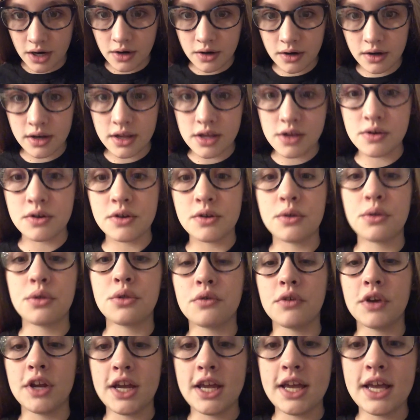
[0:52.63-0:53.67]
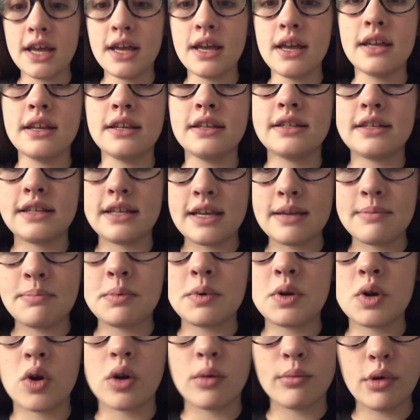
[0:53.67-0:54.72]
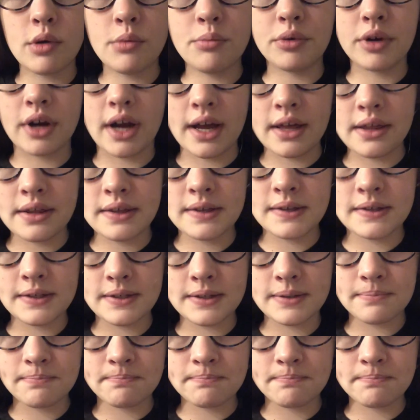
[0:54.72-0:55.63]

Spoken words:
you do 3 deep normal breaths.